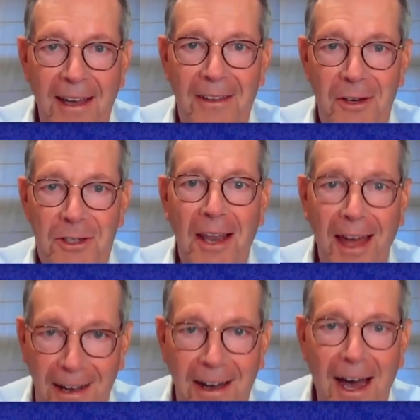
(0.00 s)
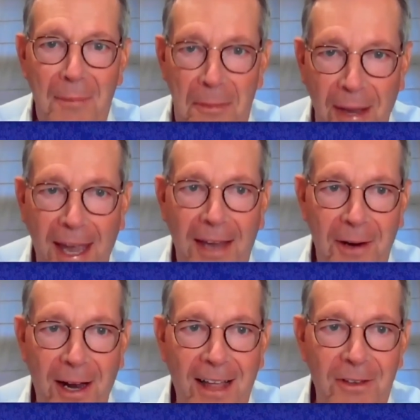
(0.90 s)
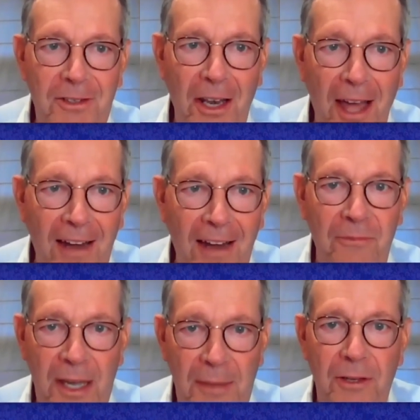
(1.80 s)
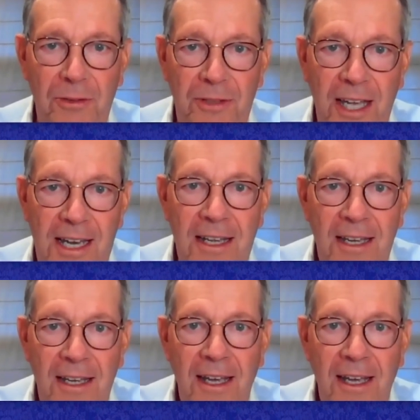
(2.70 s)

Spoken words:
And there's a lot of common pain right now. There's a lot of people who need,